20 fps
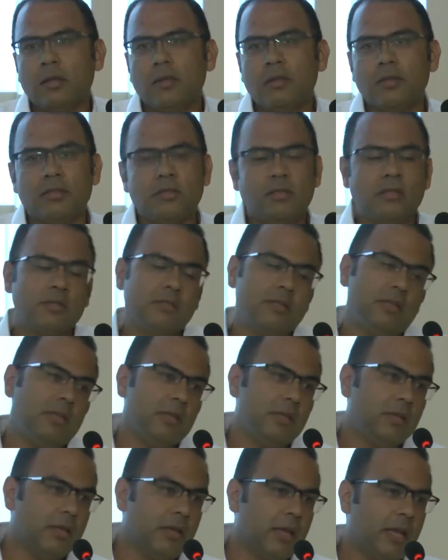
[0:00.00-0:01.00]
This is
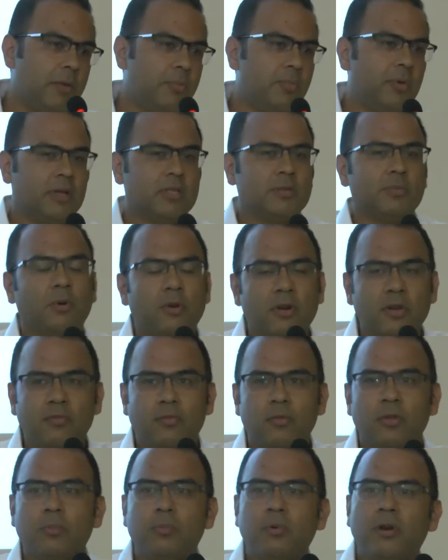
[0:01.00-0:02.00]
the apex body
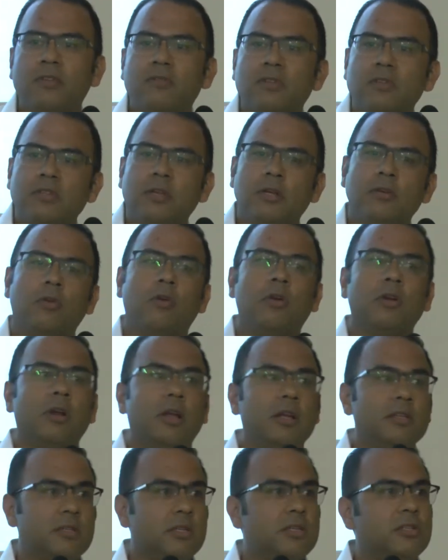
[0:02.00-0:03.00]
for the private sector
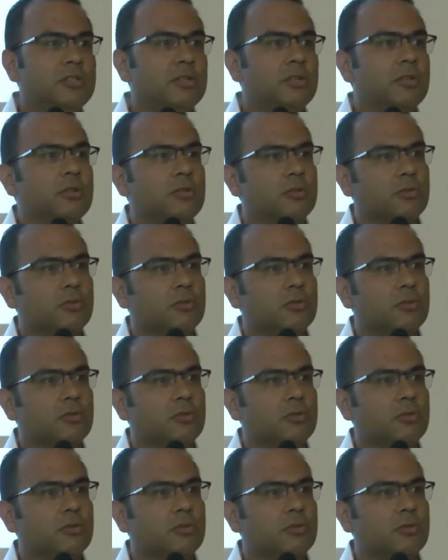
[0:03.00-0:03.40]
organization,